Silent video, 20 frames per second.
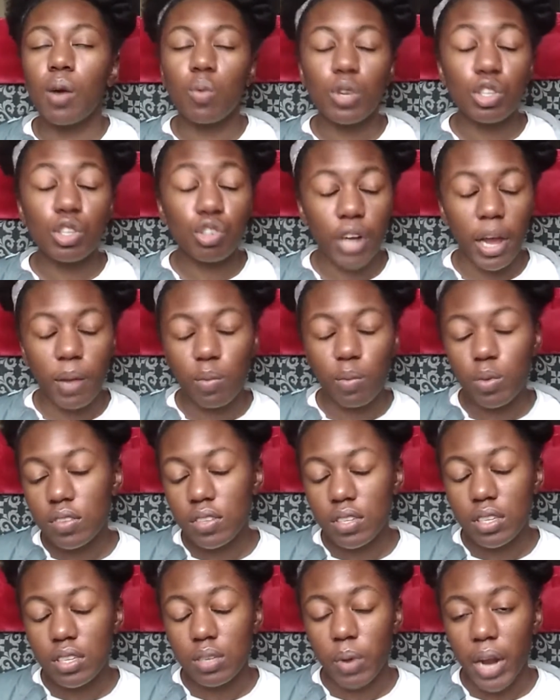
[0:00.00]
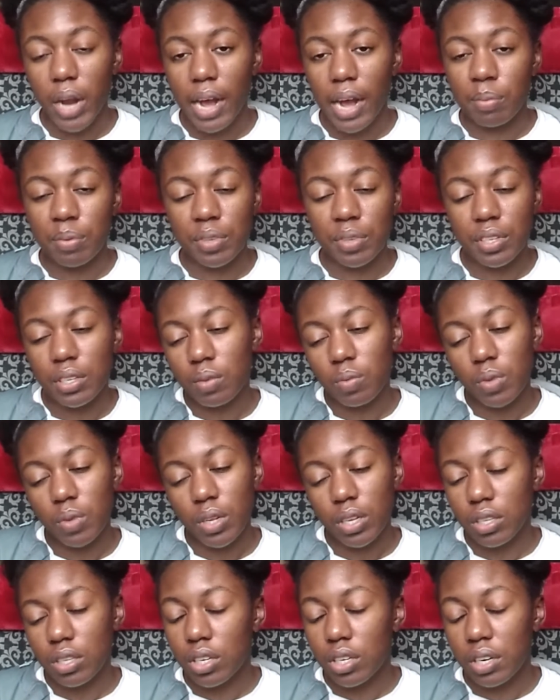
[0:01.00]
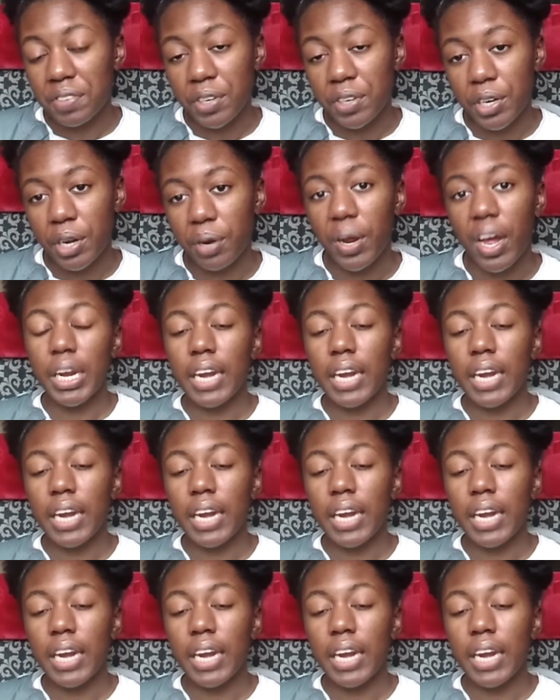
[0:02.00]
We'll try, we'll see what happens. You never know.